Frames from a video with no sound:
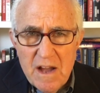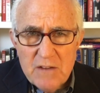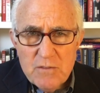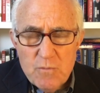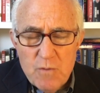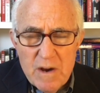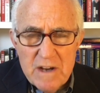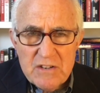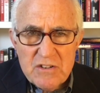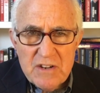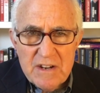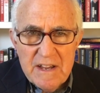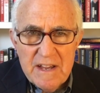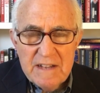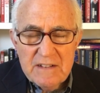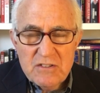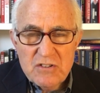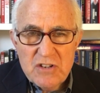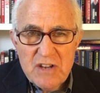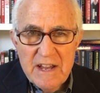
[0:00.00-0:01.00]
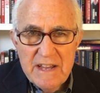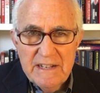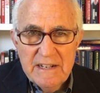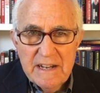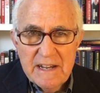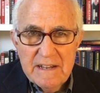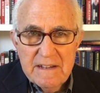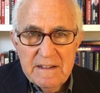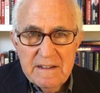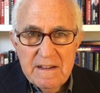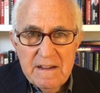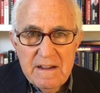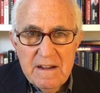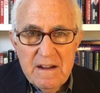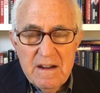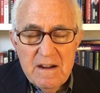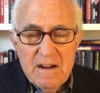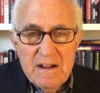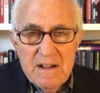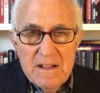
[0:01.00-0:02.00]
on Russia and China,
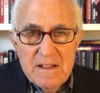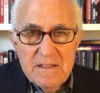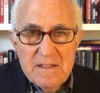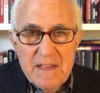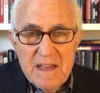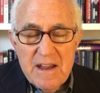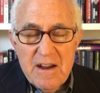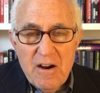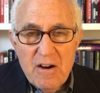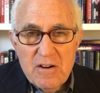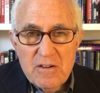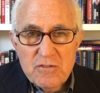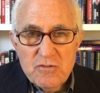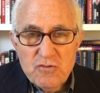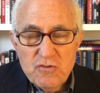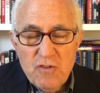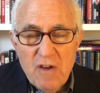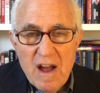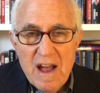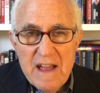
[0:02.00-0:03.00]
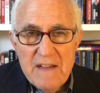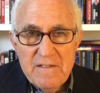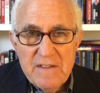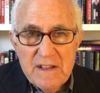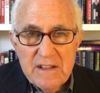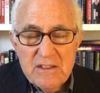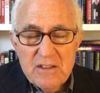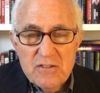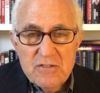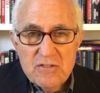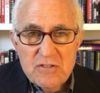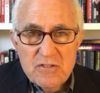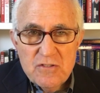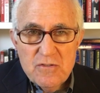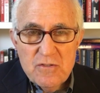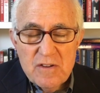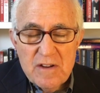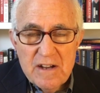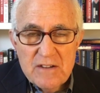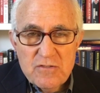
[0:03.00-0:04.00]
they are driving those
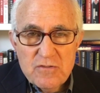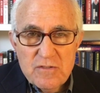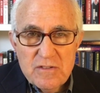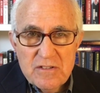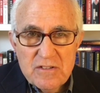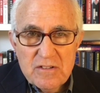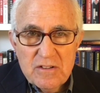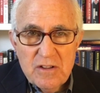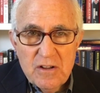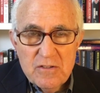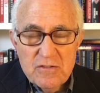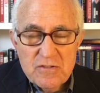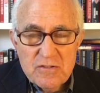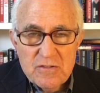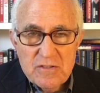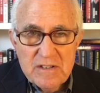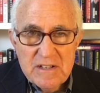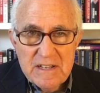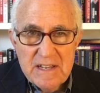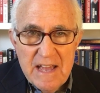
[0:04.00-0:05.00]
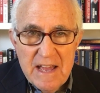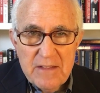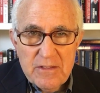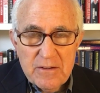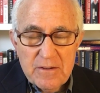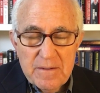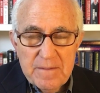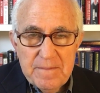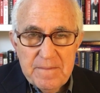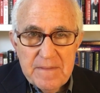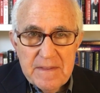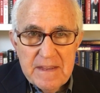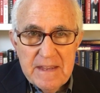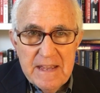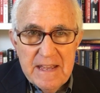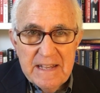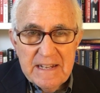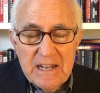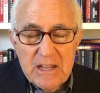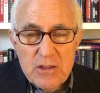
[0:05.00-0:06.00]
two countries closer together.
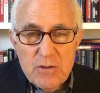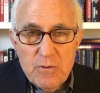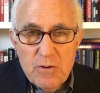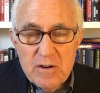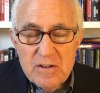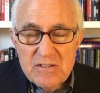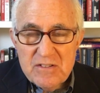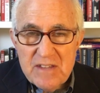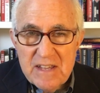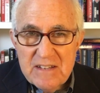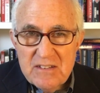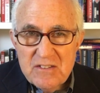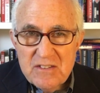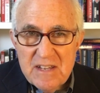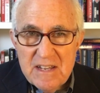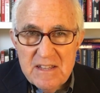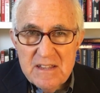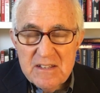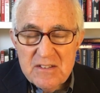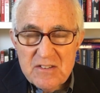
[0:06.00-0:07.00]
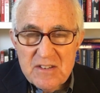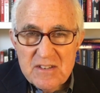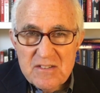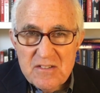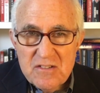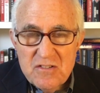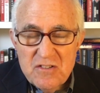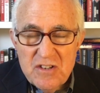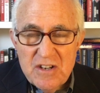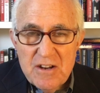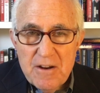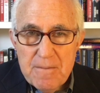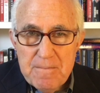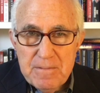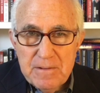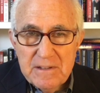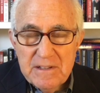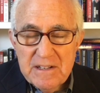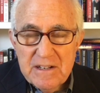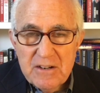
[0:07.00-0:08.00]
In other words, they see this as a
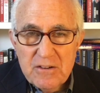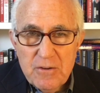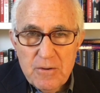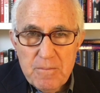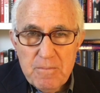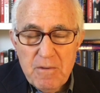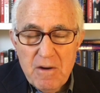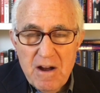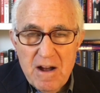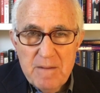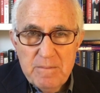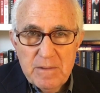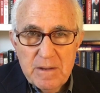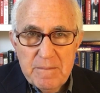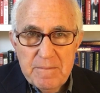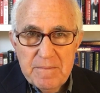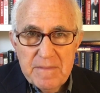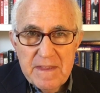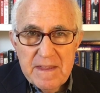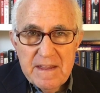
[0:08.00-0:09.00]
geopolitical problem,